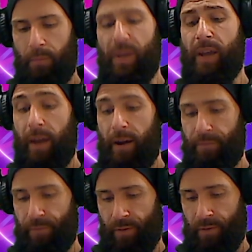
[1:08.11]
Be
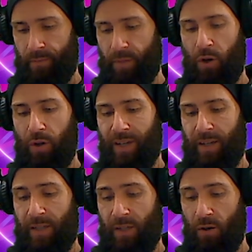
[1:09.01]
careful, because I
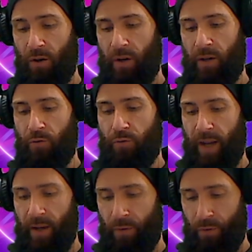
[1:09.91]
saw in a
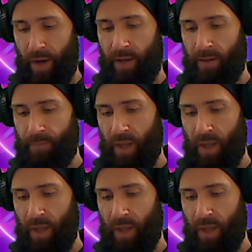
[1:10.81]
Reddit thread